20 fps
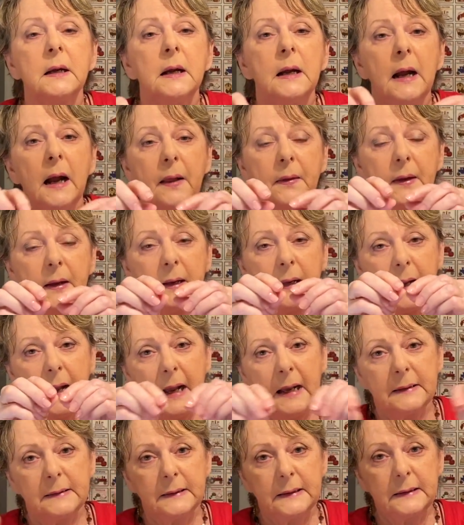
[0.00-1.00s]
and then it
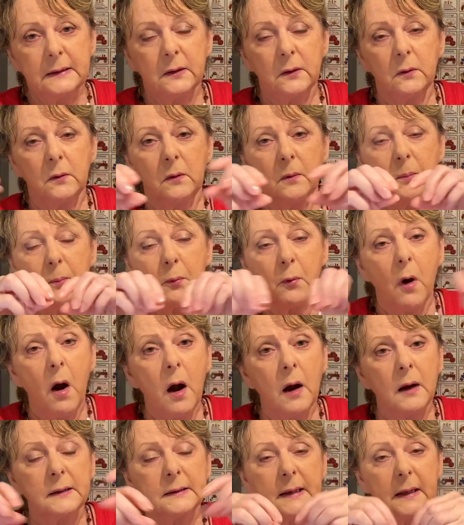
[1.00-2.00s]
has these little
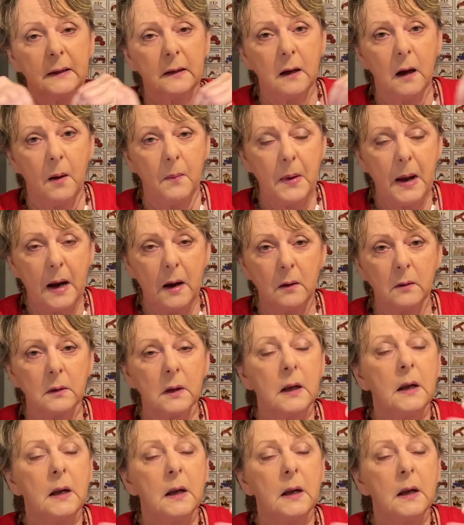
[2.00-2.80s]
prongs that come out,